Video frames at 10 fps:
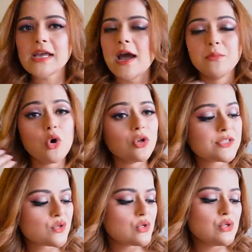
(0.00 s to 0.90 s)
I'm
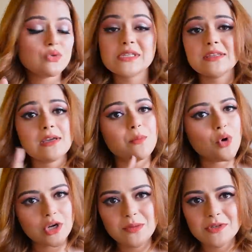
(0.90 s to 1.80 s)
also using their
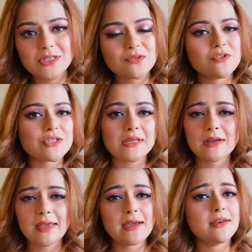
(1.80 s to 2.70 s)
body mist, which is
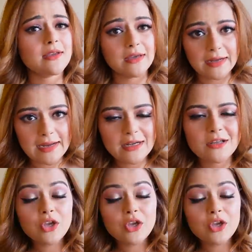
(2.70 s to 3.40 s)
again great.